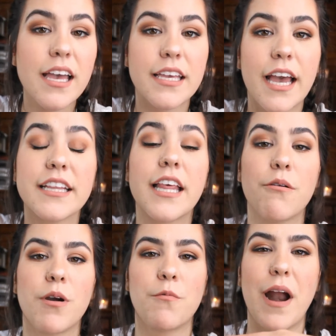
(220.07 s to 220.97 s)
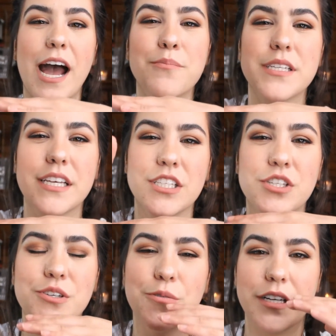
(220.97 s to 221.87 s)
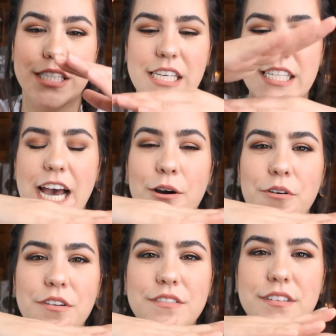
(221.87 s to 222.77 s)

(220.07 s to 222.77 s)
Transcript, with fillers: yet they were wrapped into a tea towel.